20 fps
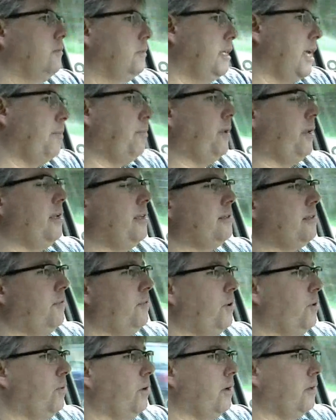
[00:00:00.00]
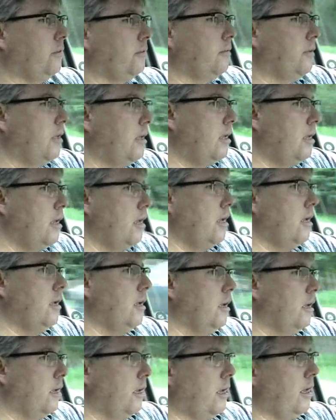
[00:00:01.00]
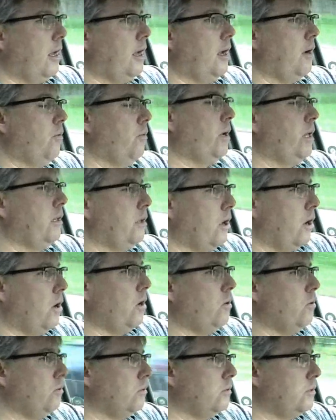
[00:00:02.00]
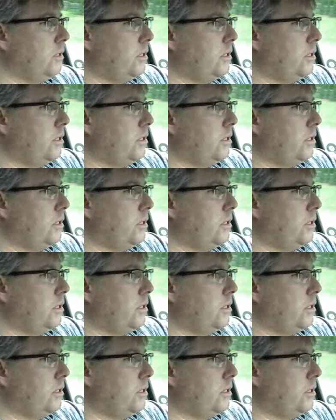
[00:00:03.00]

deputies, if you will go